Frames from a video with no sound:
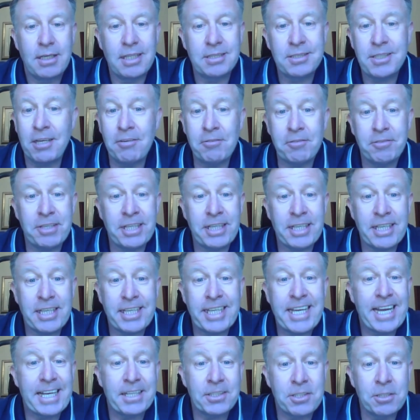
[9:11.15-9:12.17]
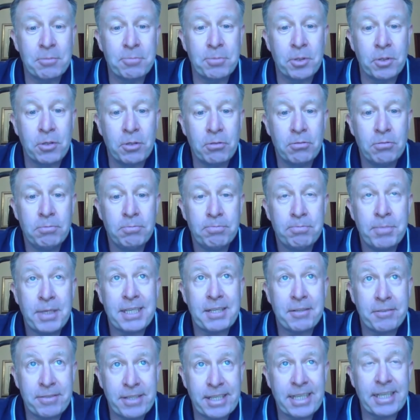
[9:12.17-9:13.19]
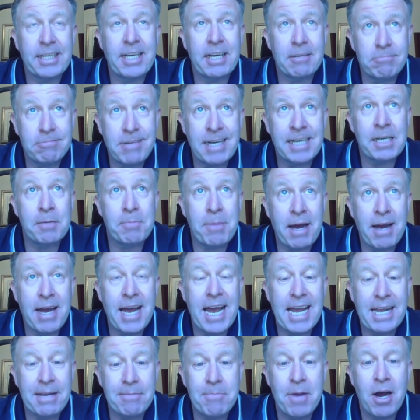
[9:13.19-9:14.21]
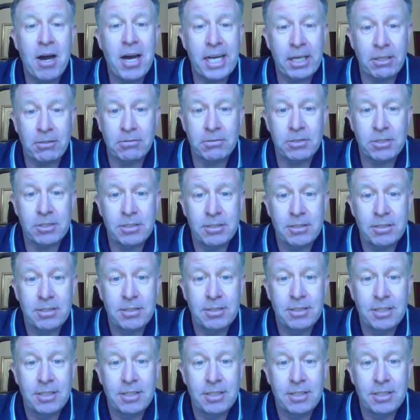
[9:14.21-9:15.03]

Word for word: I don't think I kicked a ball, but I think I ran about 8 miles.